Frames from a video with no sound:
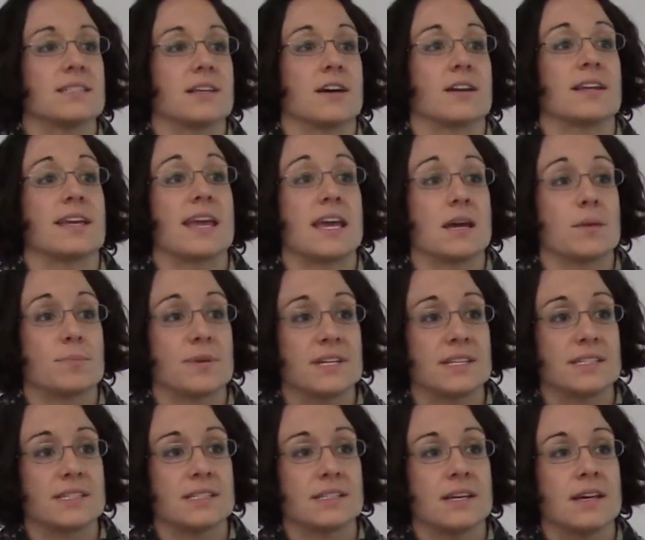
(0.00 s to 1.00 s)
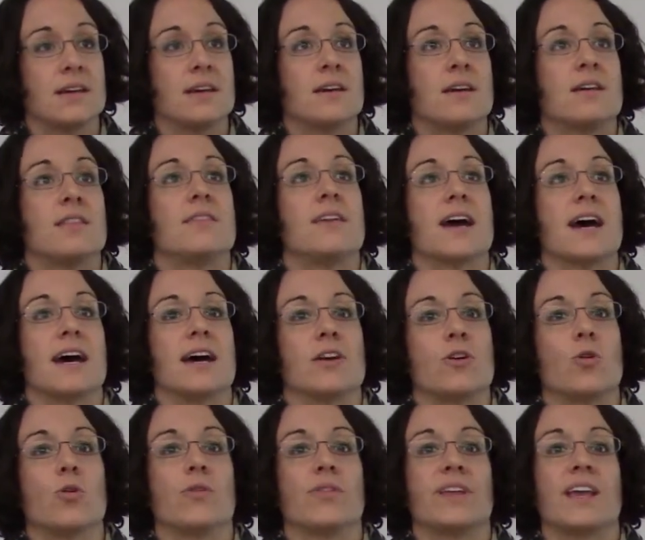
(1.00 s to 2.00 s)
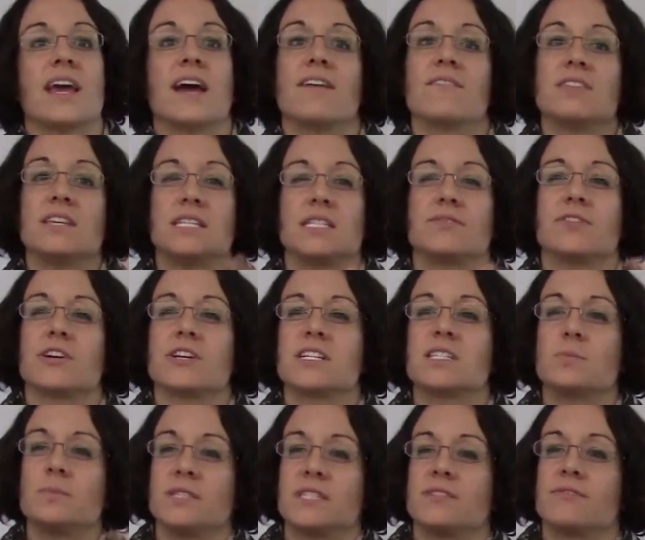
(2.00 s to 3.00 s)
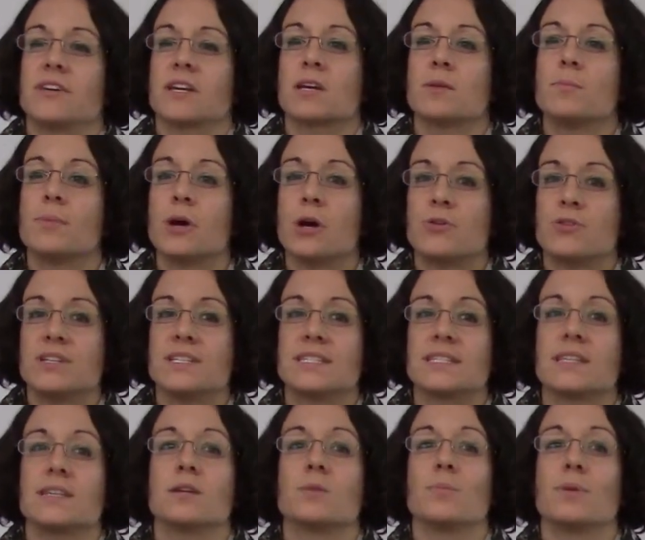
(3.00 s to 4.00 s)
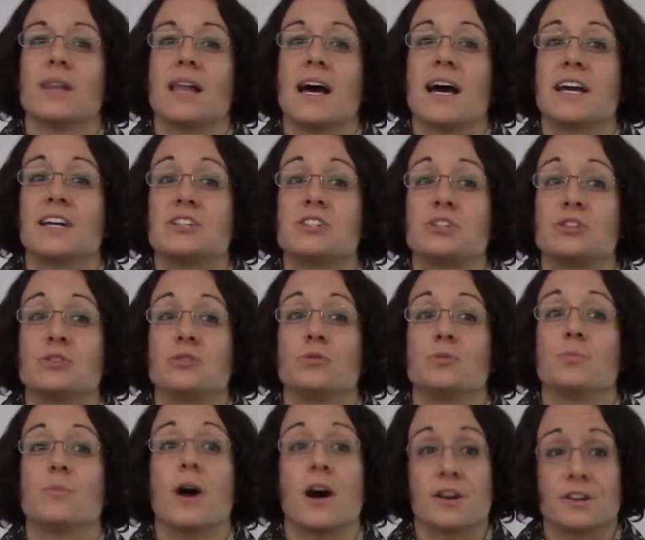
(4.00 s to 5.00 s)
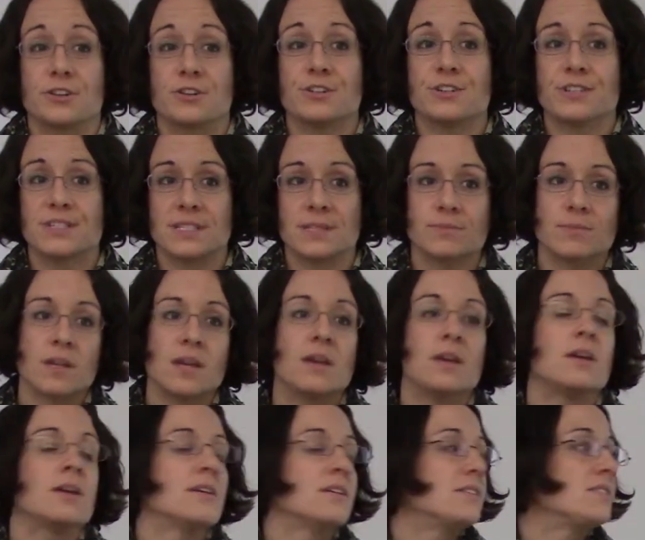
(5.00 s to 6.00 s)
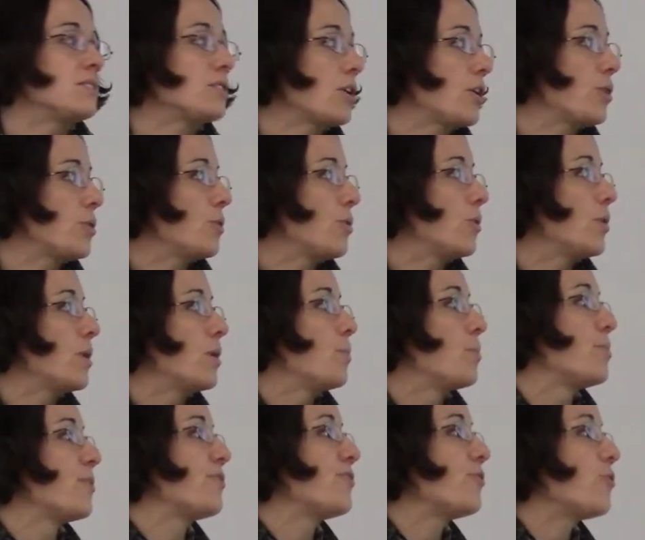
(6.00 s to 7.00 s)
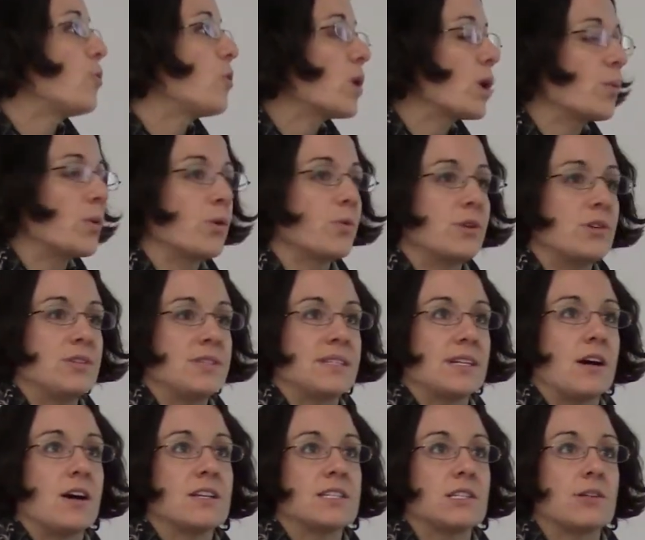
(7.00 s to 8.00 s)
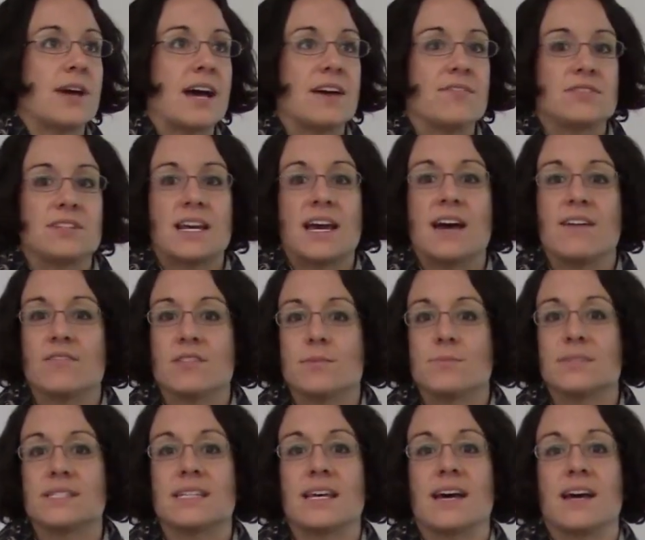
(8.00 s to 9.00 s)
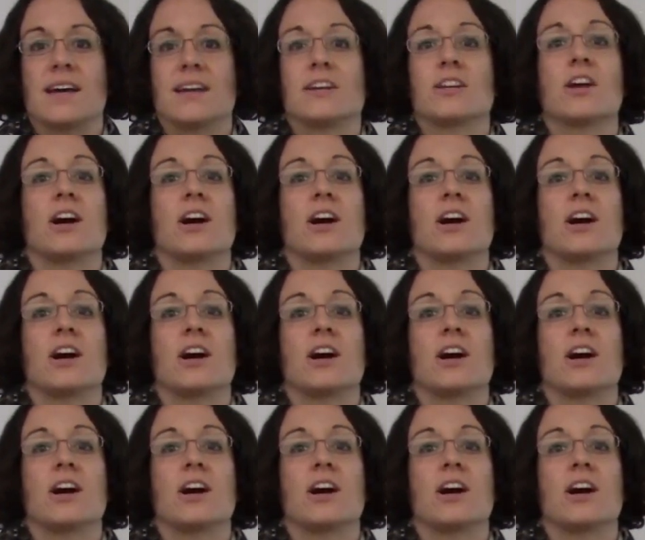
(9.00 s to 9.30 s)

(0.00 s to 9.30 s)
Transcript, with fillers: on campus that only have these very specific components that apply to monitors. So before, where we used to also have to have them sign